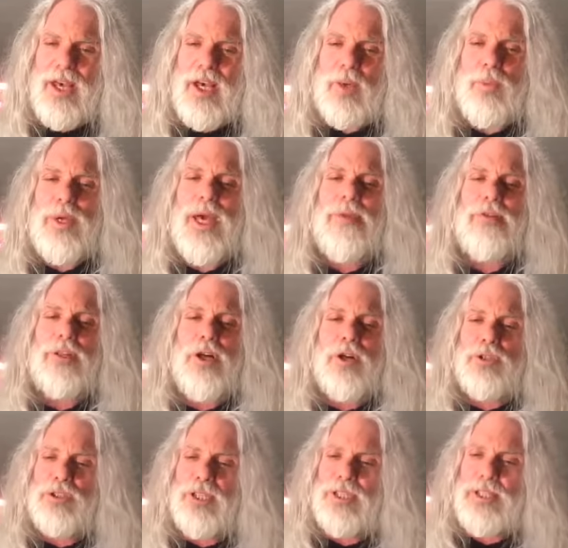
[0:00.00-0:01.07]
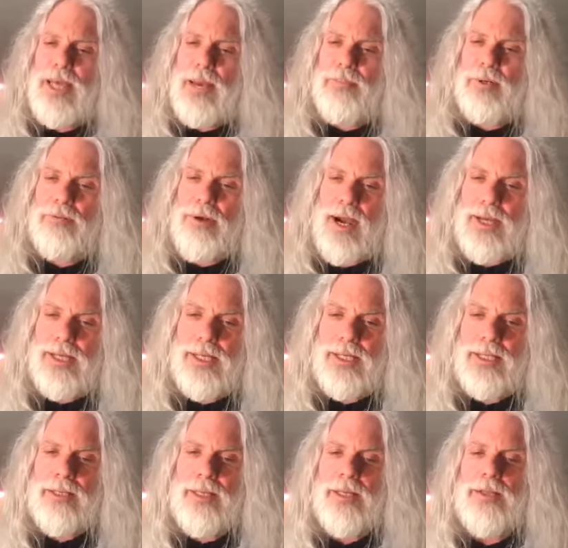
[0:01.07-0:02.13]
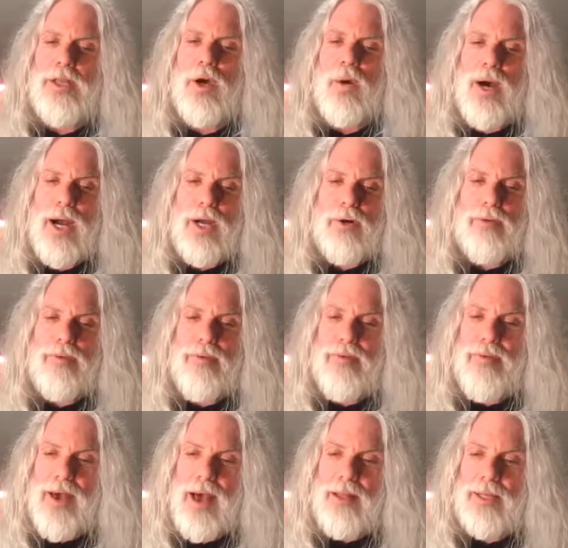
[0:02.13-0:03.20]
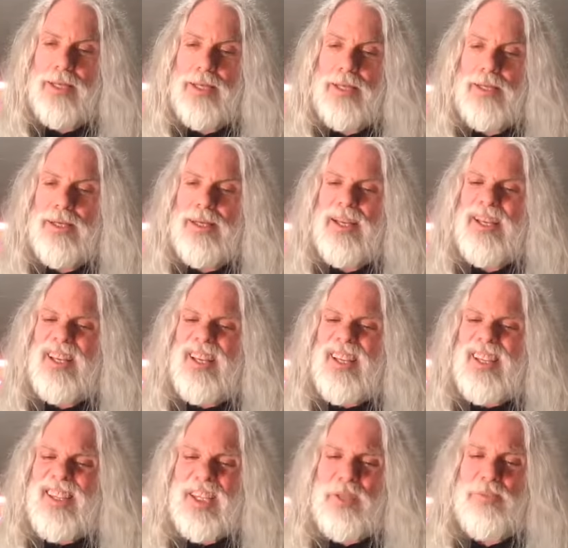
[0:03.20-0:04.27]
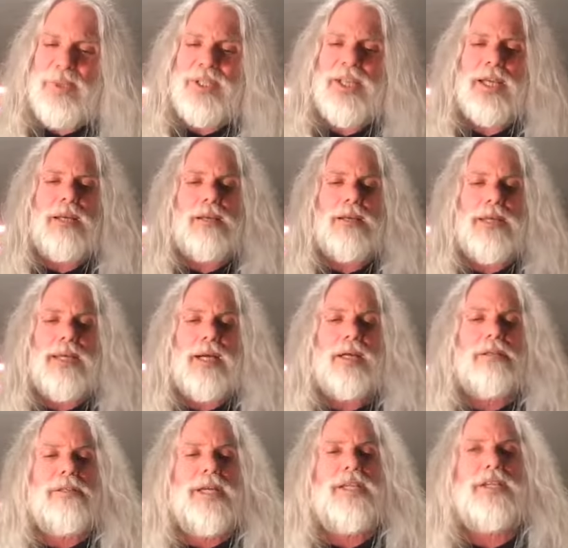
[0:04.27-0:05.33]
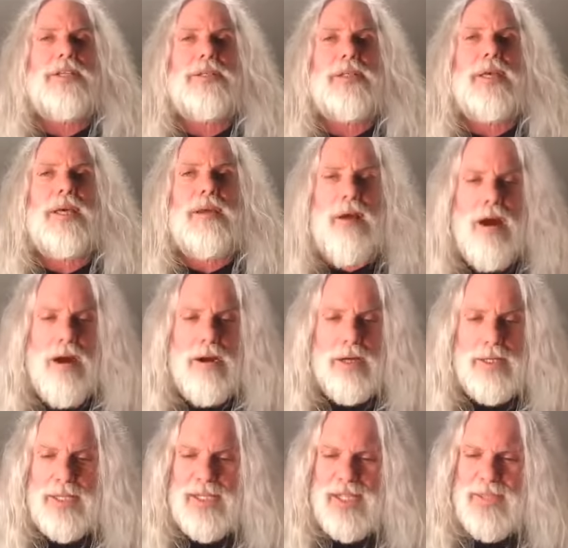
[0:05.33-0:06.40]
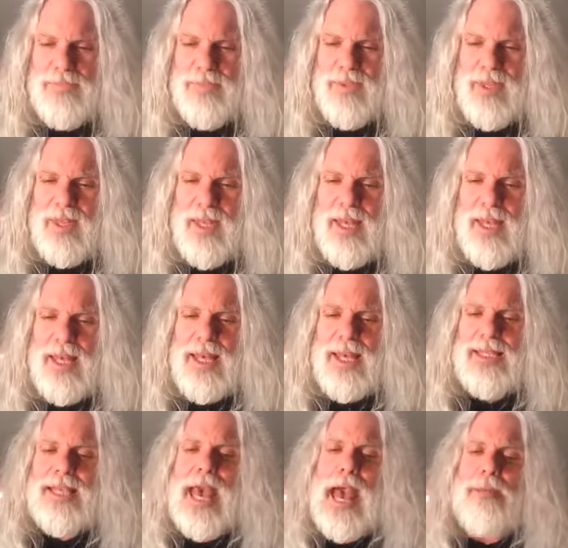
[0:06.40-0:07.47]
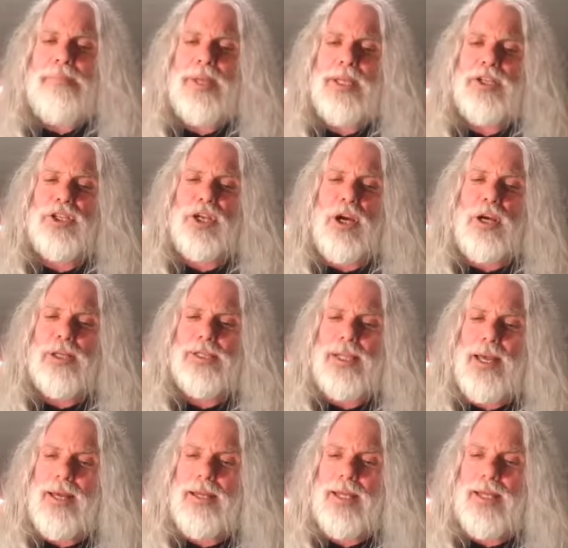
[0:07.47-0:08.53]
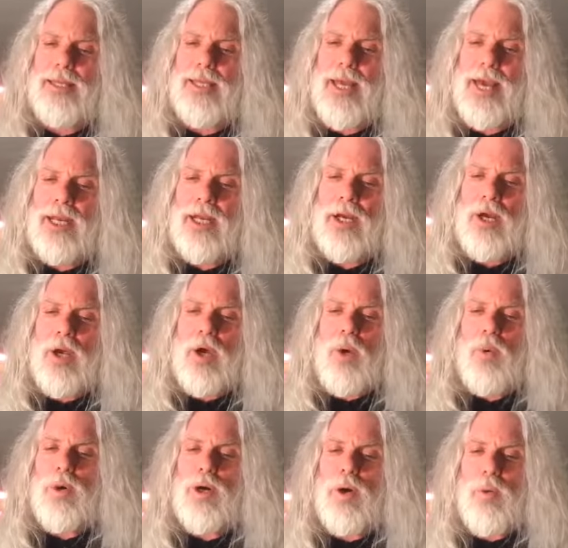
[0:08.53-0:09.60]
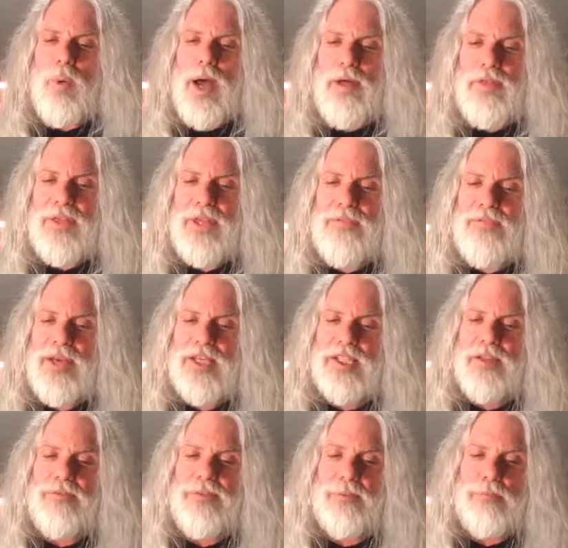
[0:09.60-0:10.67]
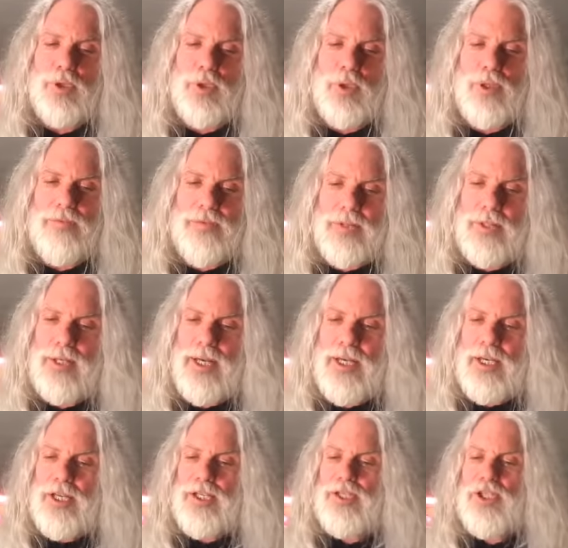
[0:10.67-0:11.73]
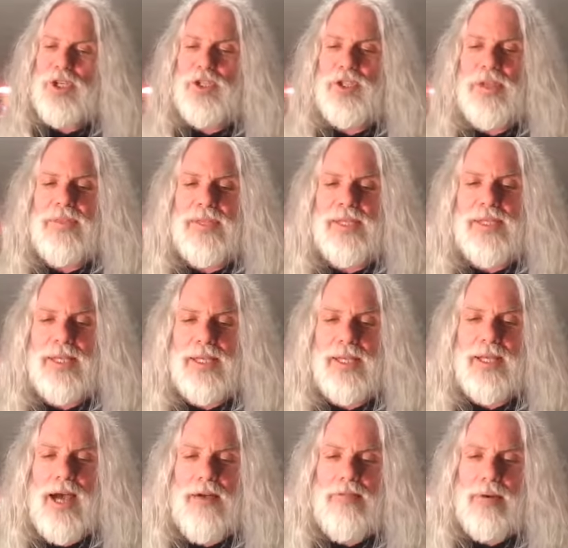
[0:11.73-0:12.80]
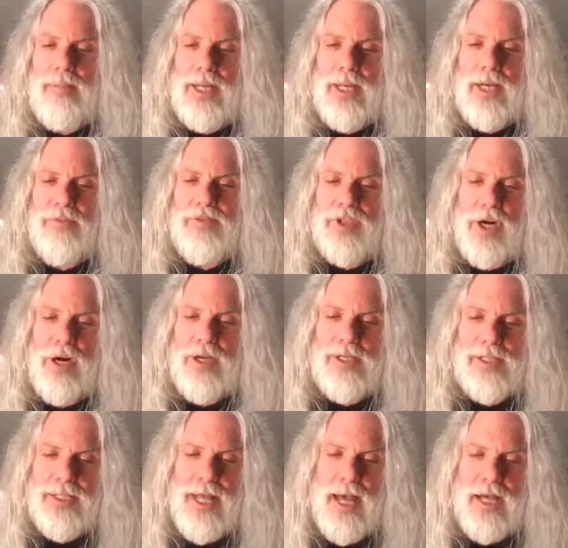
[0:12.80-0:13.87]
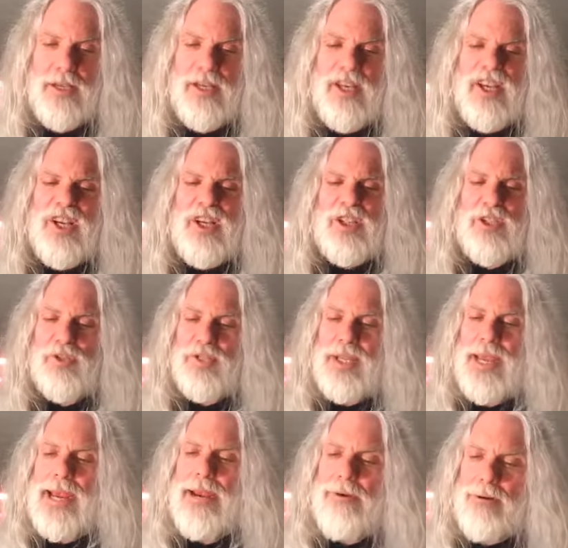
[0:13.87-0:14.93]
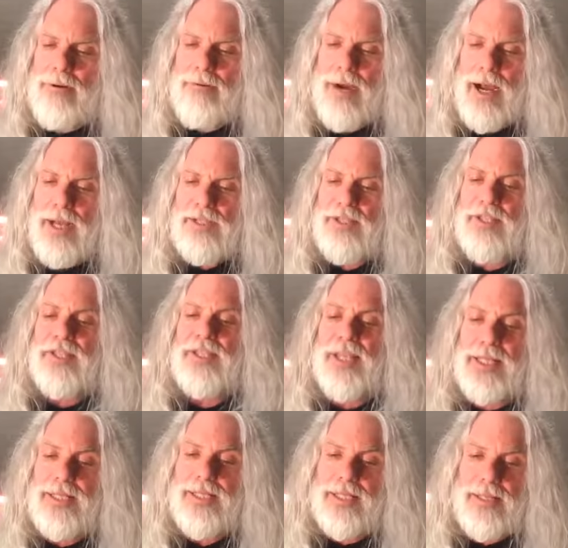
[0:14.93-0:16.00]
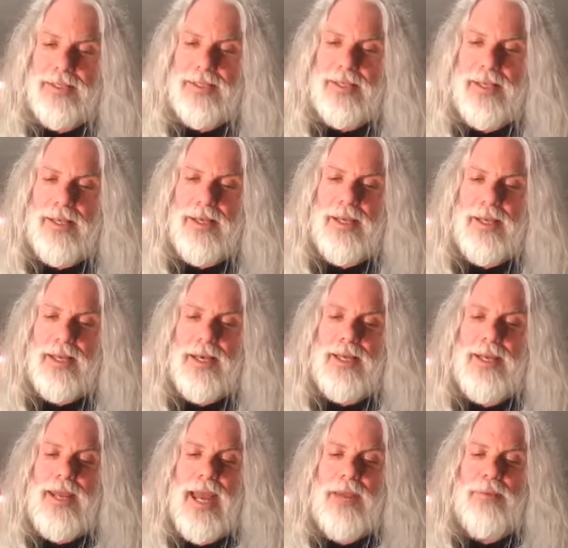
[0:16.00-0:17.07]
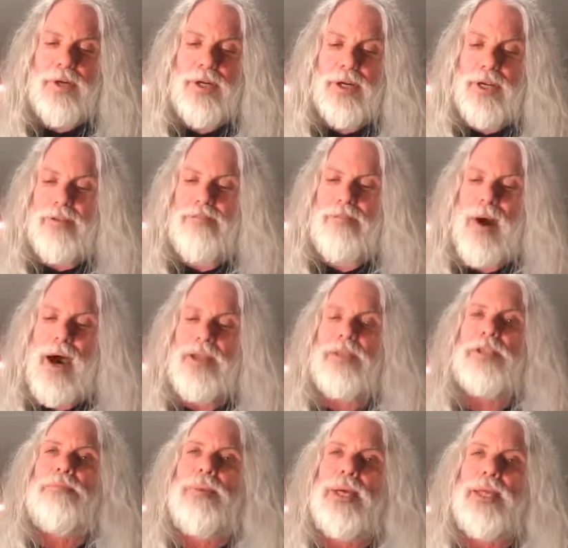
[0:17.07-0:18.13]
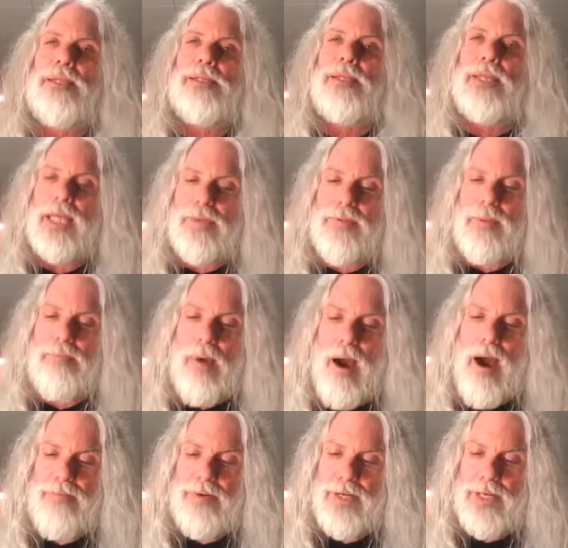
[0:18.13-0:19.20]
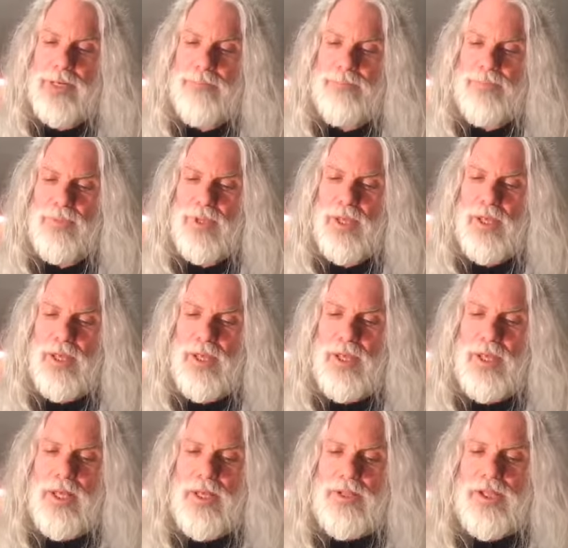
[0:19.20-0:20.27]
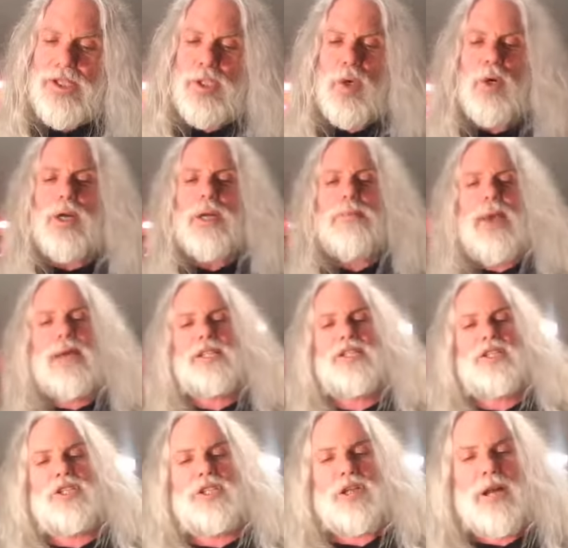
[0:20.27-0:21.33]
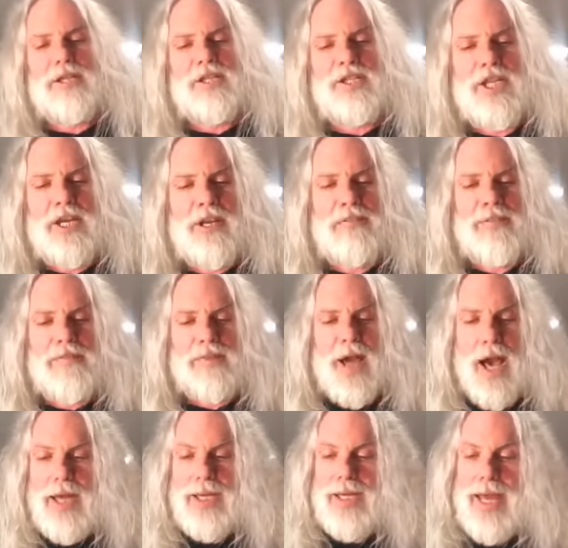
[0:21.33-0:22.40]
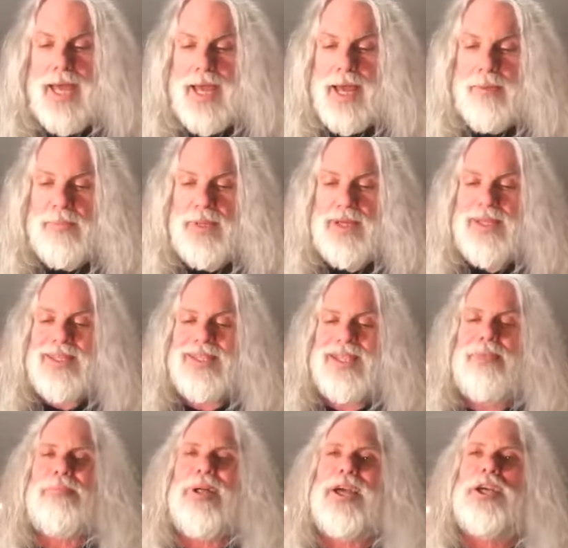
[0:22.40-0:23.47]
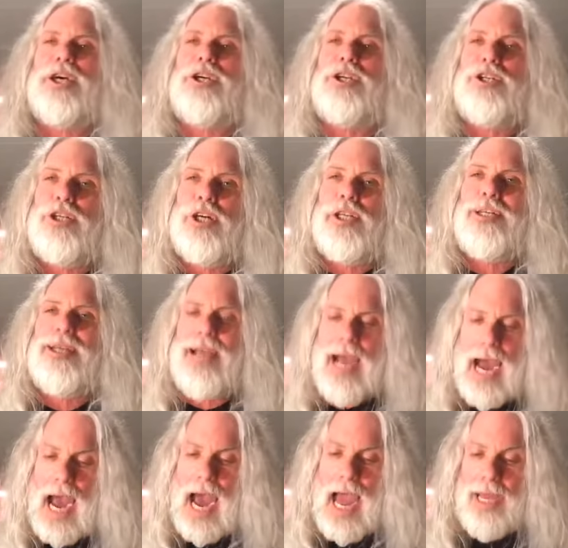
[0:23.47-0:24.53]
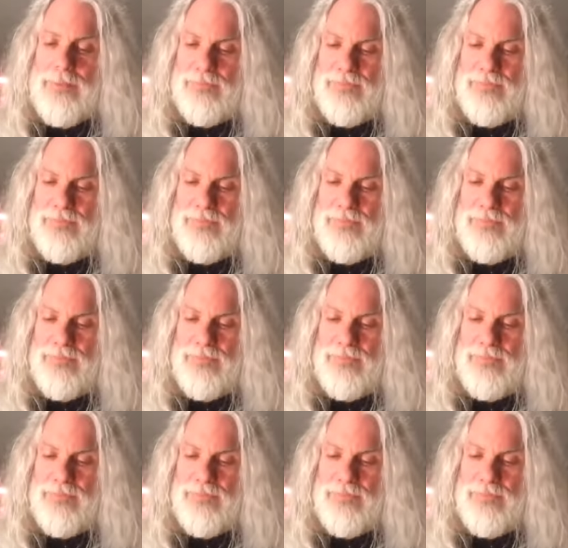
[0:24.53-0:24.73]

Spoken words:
And we have a local example right here in the Ohio River Valley that is particularly egregious and heartless. It's happening in Charlestown, Indiana, where a wealthy investor from Louisville is using the city government of Charlestown to terrorize the citizens in a neighborhood of modest means and even poverty. The story makes the sheriff of Nottingham seem like a good guy.